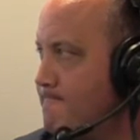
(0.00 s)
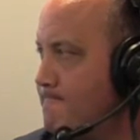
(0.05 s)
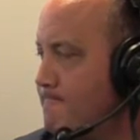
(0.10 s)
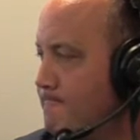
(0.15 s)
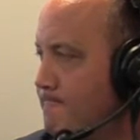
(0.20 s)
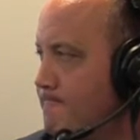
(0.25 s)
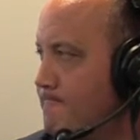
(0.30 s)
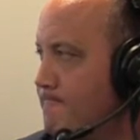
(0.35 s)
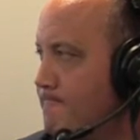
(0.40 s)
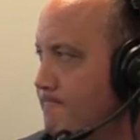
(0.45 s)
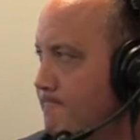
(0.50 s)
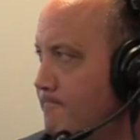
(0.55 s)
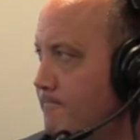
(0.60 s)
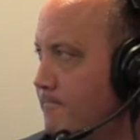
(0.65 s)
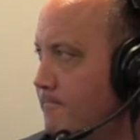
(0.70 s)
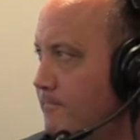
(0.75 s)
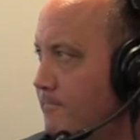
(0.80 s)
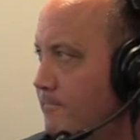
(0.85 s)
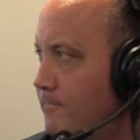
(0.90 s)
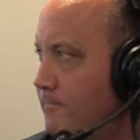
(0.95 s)

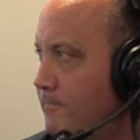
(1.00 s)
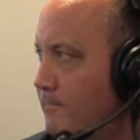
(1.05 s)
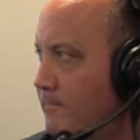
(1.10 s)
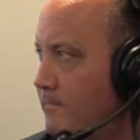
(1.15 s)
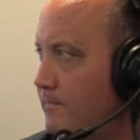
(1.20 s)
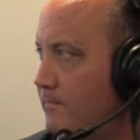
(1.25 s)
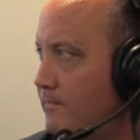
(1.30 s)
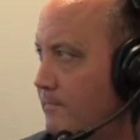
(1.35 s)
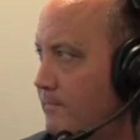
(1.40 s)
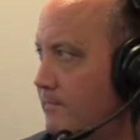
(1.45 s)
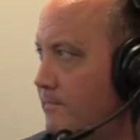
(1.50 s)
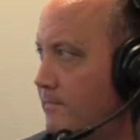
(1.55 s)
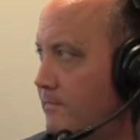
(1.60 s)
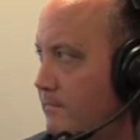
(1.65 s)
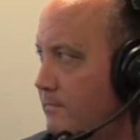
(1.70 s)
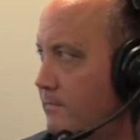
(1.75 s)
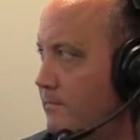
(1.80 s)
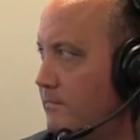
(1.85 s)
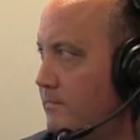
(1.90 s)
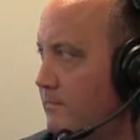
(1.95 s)

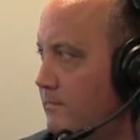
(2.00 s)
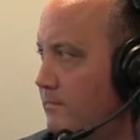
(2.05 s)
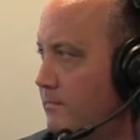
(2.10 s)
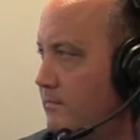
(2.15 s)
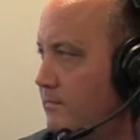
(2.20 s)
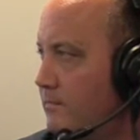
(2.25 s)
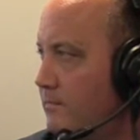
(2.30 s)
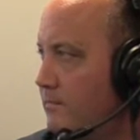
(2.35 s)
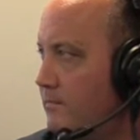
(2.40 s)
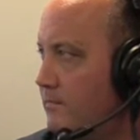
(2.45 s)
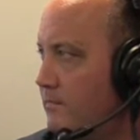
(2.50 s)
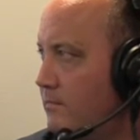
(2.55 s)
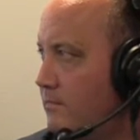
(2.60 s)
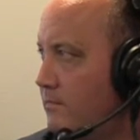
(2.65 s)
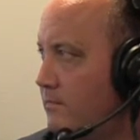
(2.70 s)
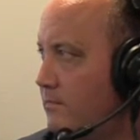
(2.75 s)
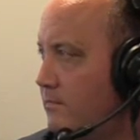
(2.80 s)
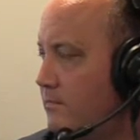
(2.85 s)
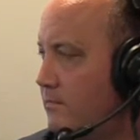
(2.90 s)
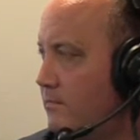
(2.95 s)

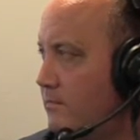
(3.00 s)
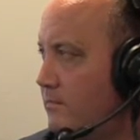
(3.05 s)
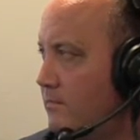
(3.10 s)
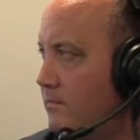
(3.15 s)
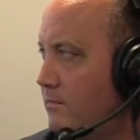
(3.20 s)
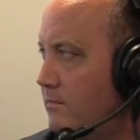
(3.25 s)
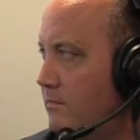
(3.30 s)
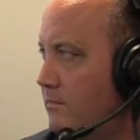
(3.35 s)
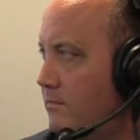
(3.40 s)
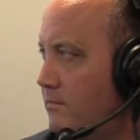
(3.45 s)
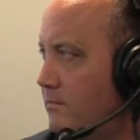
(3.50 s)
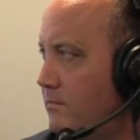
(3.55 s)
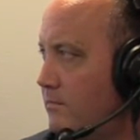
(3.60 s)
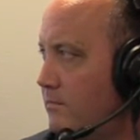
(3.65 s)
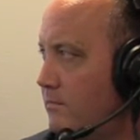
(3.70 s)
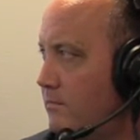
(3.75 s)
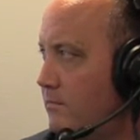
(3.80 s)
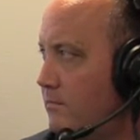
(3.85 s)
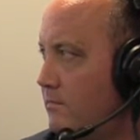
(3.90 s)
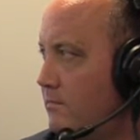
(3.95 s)

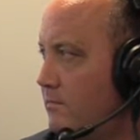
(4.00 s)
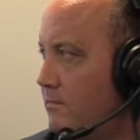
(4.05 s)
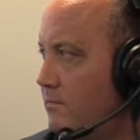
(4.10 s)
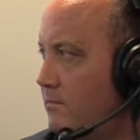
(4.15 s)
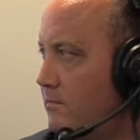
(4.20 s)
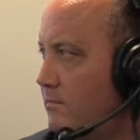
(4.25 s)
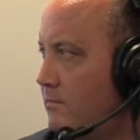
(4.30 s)
[no speech]